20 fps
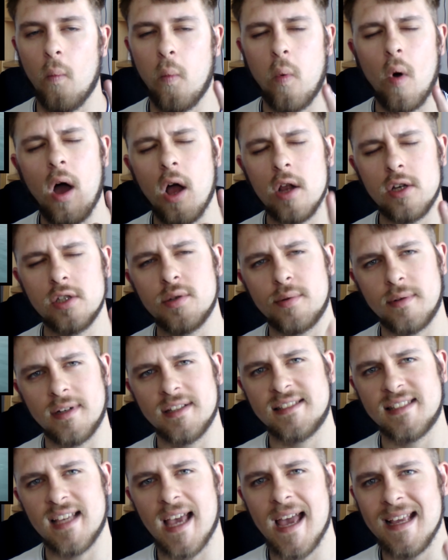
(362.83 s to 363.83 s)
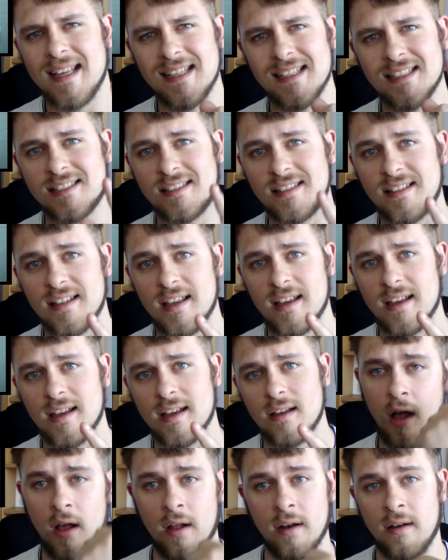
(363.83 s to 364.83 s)
What I just want to say is that
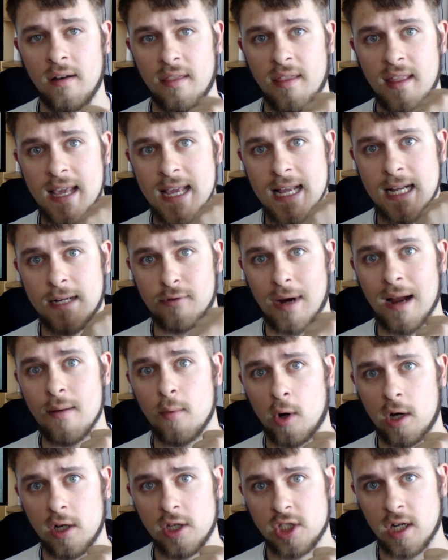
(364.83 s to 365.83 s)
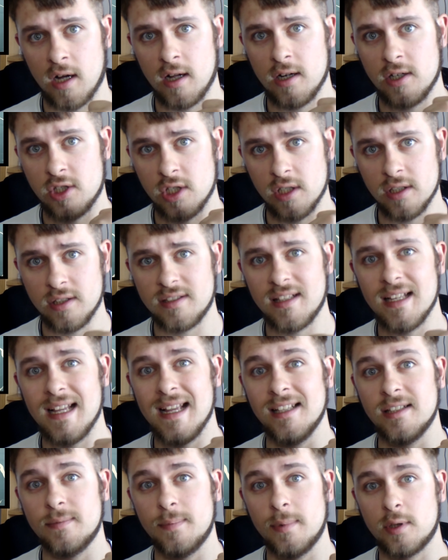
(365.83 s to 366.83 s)
on the great white shark,
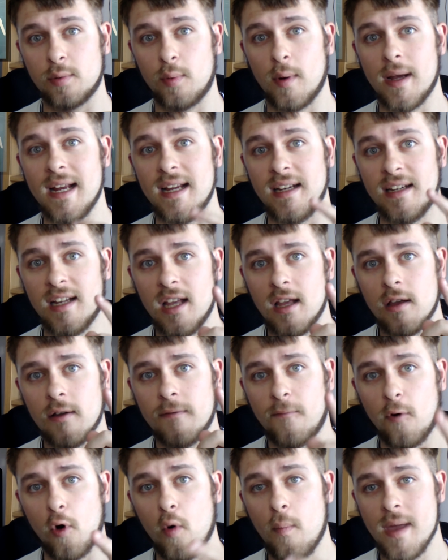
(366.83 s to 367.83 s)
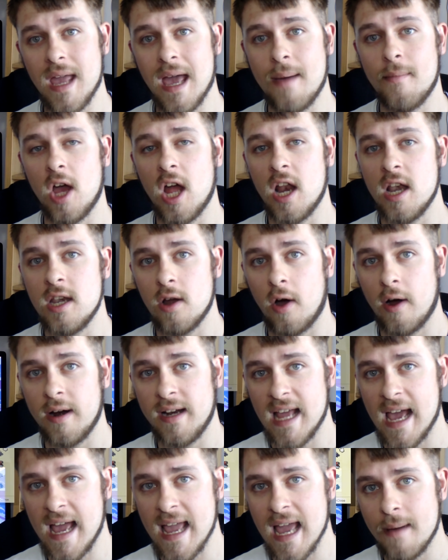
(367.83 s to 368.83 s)
it's between 4 PM and
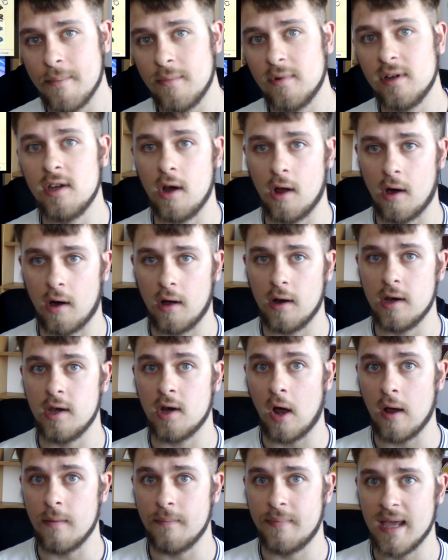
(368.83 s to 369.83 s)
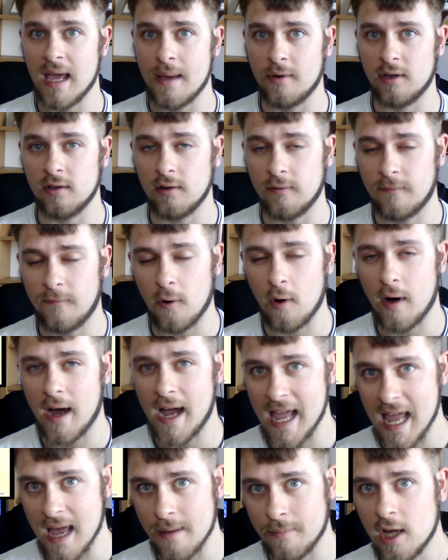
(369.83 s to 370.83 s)
9 AM, not 9 PM until 4
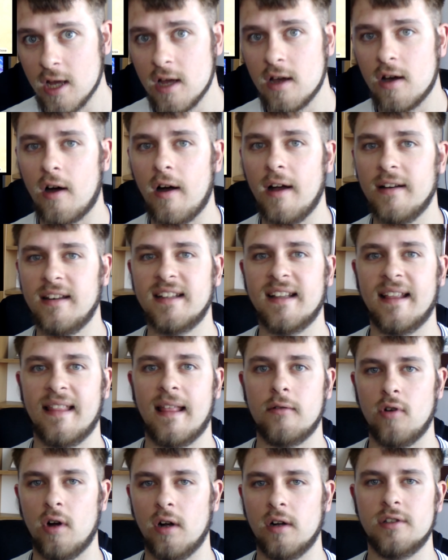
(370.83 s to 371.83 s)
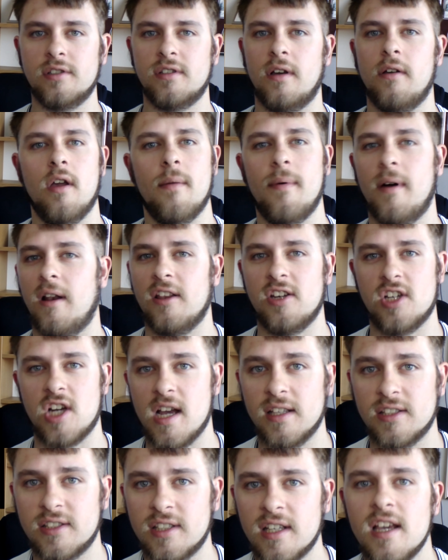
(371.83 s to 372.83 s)
AM. I did get that wrong, so I
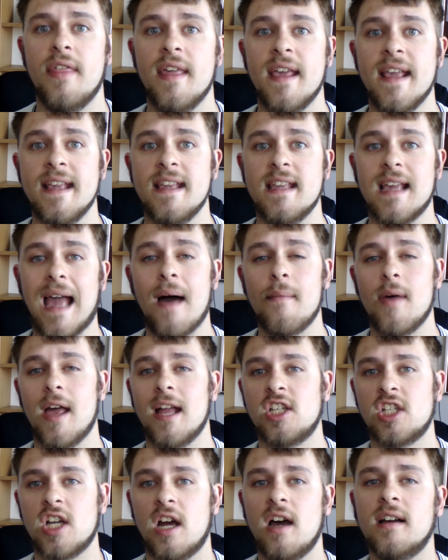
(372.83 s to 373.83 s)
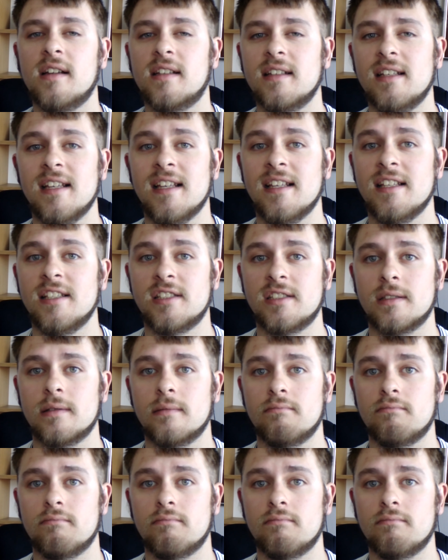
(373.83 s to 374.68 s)
apologise. The hammerhead shark is